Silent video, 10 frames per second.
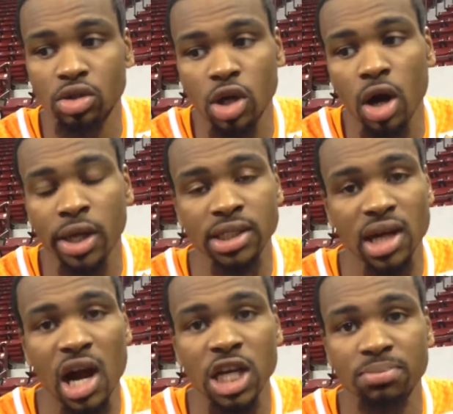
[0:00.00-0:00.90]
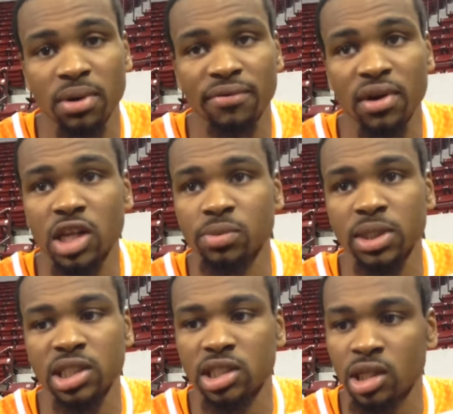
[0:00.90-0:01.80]
target Josh, but for us,
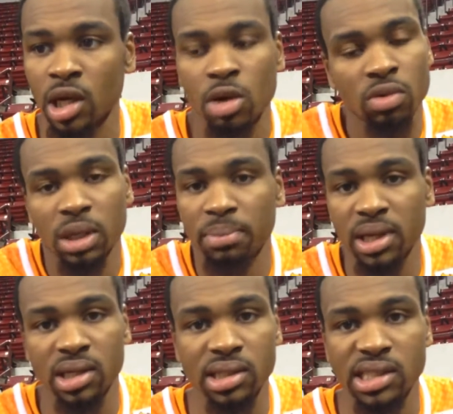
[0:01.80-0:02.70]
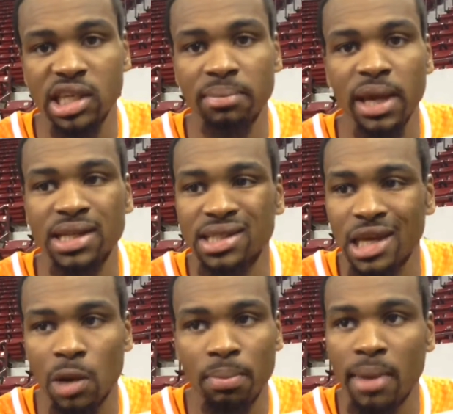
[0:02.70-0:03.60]
we just want to be good teammates
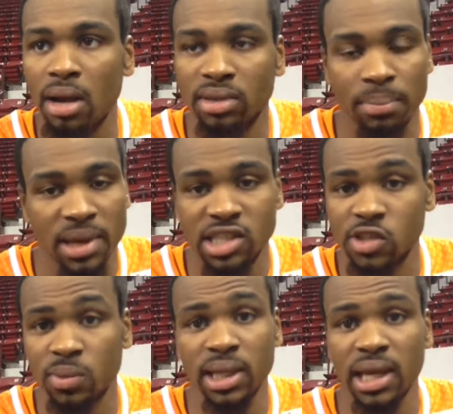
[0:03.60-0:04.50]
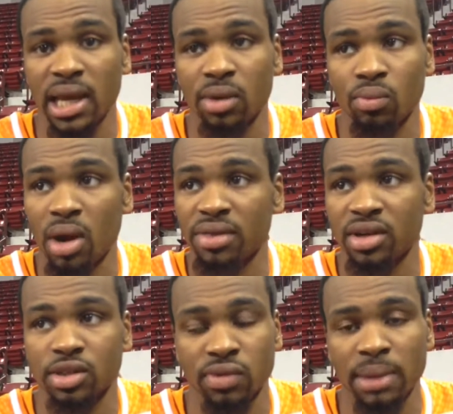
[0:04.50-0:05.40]
and help him out the best as we can, whether
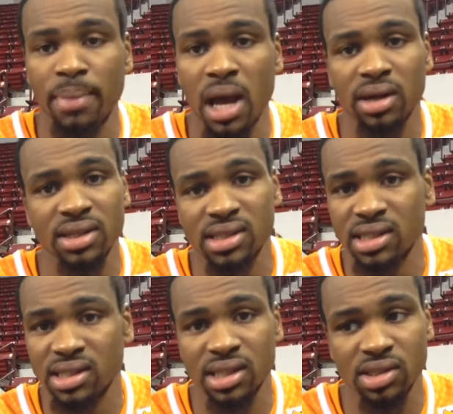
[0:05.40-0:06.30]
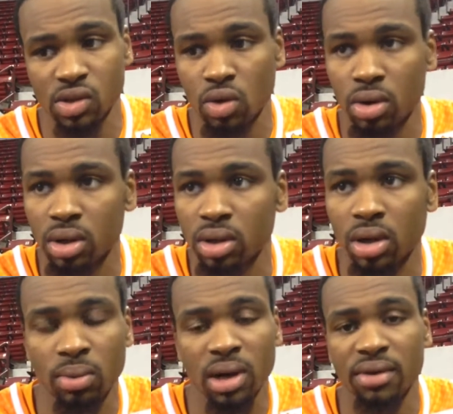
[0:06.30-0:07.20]
it's rebounding, assisting,
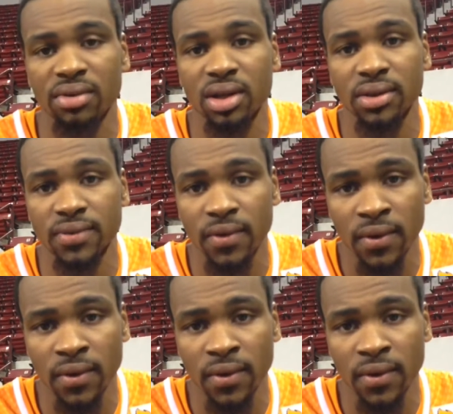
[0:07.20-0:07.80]
scoring, whatever it is.